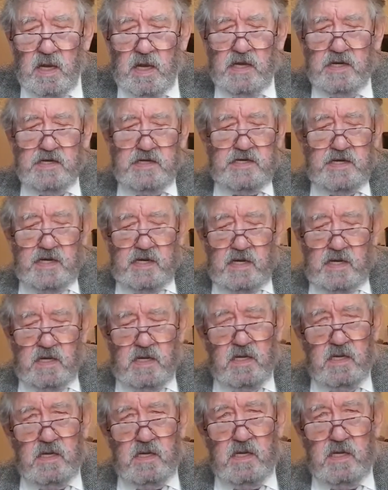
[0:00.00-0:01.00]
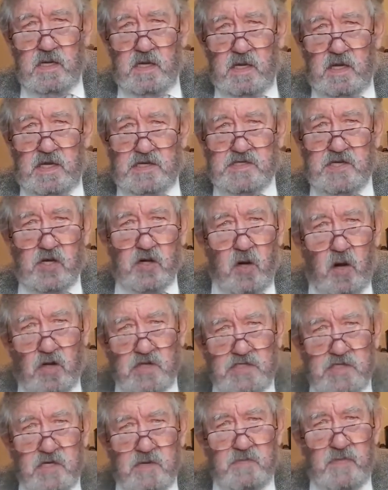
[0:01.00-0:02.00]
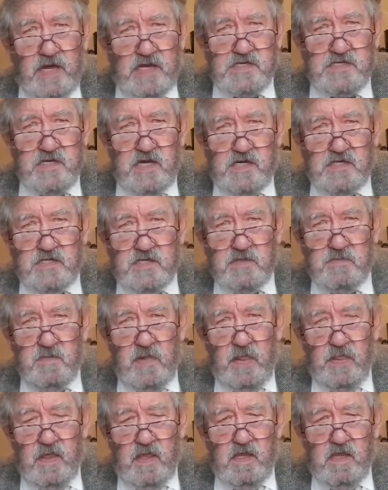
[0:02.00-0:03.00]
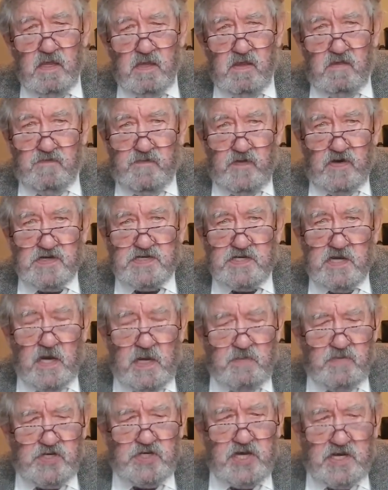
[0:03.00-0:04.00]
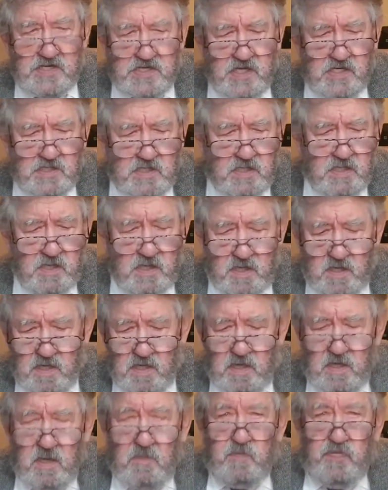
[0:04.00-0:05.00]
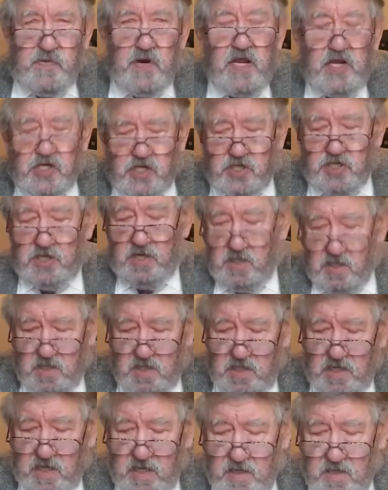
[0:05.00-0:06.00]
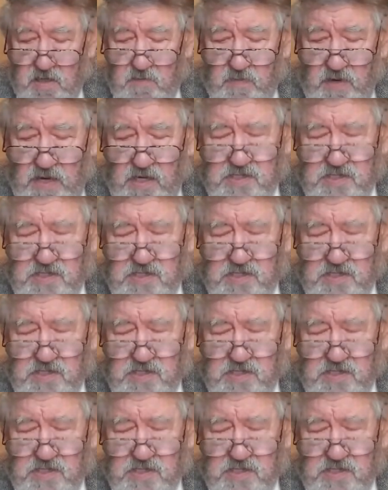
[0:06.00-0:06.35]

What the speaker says: And it's a constant message. The first time Jesus preached in